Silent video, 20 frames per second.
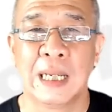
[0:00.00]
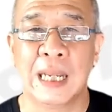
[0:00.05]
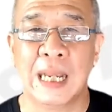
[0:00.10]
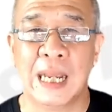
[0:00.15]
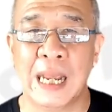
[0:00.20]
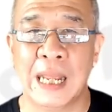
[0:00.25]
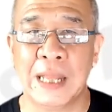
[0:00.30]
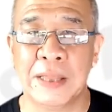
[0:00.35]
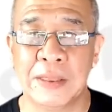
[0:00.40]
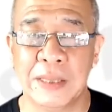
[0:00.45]

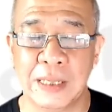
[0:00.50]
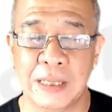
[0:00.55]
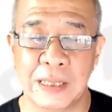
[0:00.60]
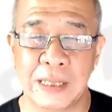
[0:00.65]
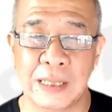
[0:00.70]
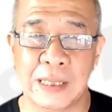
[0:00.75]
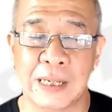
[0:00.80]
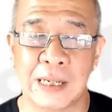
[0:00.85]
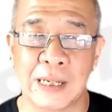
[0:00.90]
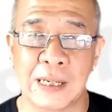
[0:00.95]
and
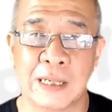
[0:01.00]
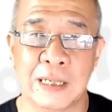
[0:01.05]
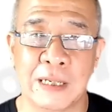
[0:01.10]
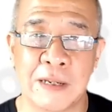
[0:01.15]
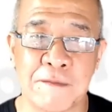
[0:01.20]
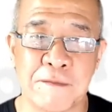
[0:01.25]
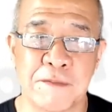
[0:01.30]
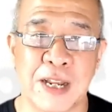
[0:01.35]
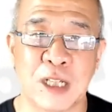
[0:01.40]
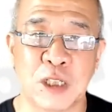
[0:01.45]
the
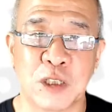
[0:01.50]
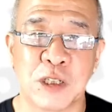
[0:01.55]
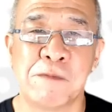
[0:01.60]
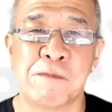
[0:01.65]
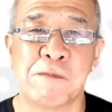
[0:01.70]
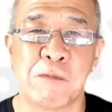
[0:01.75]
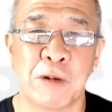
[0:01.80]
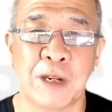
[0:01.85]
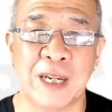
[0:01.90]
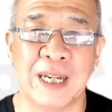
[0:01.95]

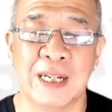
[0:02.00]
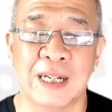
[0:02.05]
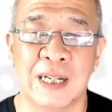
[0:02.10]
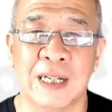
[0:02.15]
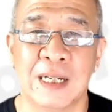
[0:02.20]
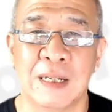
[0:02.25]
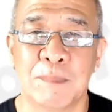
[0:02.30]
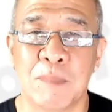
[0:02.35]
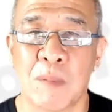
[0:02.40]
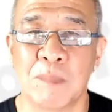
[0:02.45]
inflation rate,
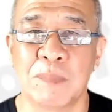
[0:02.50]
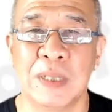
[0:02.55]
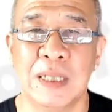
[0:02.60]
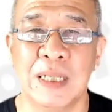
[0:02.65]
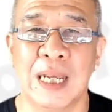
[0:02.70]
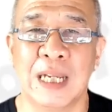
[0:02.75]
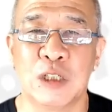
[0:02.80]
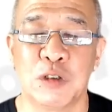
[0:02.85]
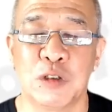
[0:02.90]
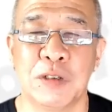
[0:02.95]

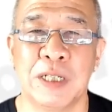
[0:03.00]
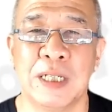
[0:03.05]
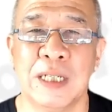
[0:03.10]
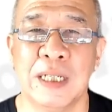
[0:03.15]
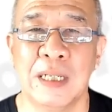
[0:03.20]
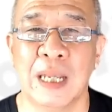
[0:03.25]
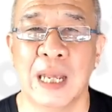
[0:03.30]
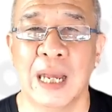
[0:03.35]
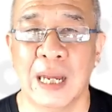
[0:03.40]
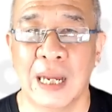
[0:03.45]
property
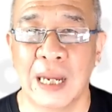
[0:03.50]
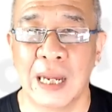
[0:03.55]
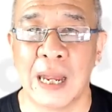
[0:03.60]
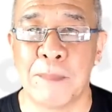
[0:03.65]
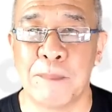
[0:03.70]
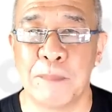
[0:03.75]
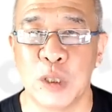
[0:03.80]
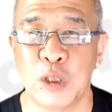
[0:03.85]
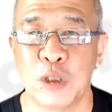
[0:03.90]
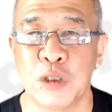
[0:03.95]
actually
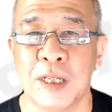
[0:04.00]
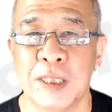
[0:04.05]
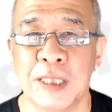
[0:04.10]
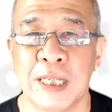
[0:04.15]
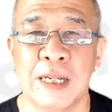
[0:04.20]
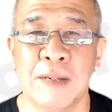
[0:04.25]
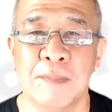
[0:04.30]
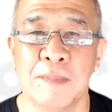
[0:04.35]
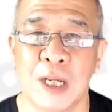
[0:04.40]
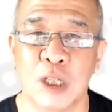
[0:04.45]

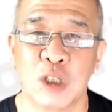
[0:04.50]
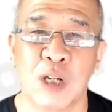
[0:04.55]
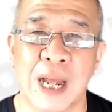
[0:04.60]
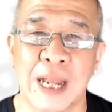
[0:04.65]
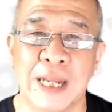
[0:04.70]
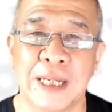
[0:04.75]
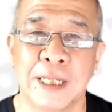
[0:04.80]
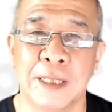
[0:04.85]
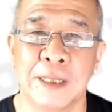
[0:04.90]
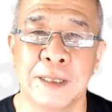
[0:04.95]
appreciating much
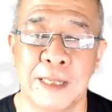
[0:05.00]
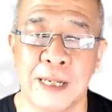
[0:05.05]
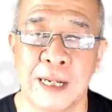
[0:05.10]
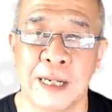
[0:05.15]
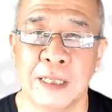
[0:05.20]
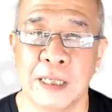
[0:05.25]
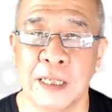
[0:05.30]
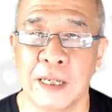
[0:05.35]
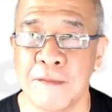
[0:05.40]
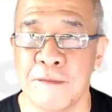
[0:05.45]
higher
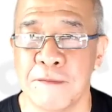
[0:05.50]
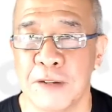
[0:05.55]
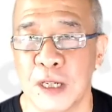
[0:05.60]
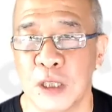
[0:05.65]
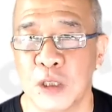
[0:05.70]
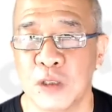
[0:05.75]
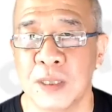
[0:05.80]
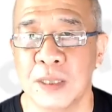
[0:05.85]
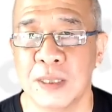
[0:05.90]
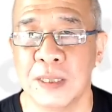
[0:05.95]
than the
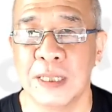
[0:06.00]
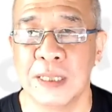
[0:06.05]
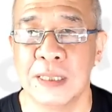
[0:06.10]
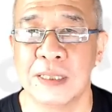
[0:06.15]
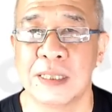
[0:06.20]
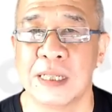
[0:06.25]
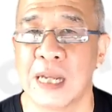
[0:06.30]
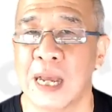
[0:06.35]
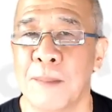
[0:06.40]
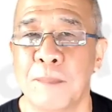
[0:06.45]
inflation in
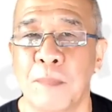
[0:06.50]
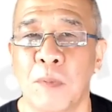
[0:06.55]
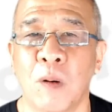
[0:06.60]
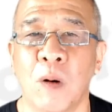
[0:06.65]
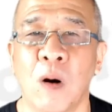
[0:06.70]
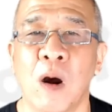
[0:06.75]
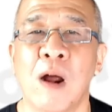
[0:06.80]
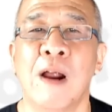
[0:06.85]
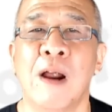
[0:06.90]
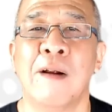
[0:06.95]

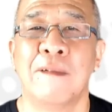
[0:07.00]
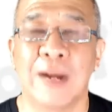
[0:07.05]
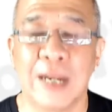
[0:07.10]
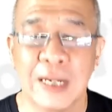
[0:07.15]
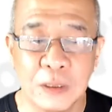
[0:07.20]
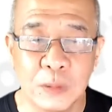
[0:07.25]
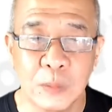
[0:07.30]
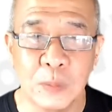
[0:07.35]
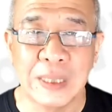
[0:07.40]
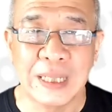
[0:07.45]
Singapore,
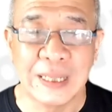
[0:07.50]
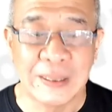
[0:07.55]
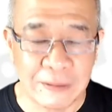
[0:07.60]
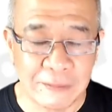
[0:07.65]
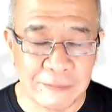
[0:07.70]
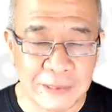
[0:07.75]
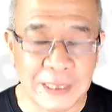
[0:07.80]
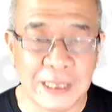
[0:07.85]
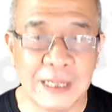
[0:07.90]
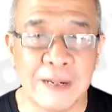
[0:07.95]
right? So it
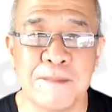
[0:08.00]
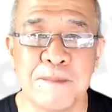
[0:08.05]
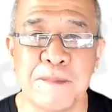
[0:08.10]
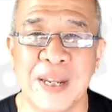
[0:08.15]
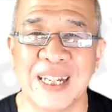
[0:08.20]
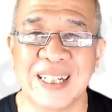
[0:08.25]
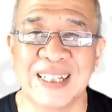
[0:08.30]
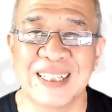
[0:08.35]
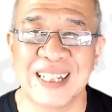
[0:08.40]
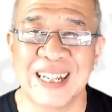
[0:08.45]
really
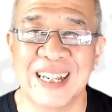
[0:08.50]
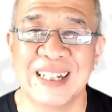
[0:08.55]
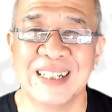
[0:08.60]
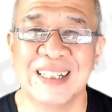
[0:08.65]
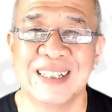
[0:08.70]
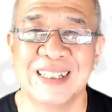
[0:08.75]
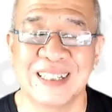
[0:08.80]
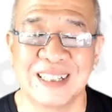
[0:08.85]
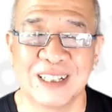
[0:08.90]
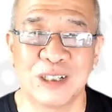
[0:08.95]
makes
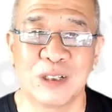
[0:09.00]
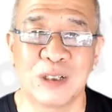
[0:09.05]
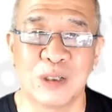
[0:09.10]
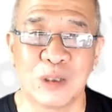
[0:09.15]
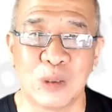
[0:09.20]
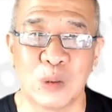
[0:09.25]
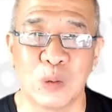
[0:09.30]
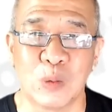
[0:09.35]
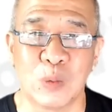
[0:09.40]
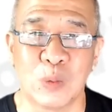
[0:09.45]
sense
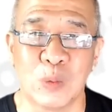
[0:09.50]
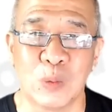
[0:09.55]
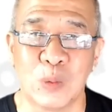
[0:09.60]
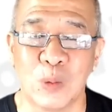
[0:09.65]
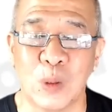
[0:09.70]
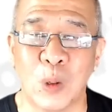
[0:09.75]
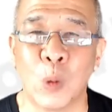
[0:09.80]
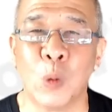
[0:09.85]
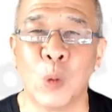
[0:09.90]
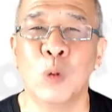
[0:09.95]
to
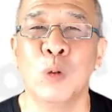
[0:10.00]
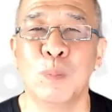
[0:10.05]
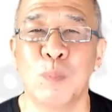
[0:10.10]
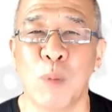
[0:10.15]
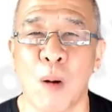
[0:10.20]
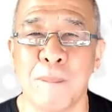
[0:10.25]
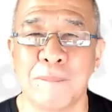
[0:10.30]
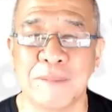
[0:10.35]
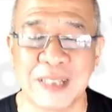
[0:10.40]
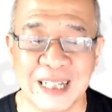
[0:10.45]
own
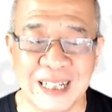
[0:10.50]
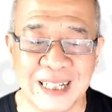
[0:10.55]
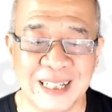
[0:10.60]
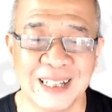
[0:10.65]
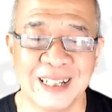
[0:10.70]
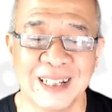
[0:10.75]
property,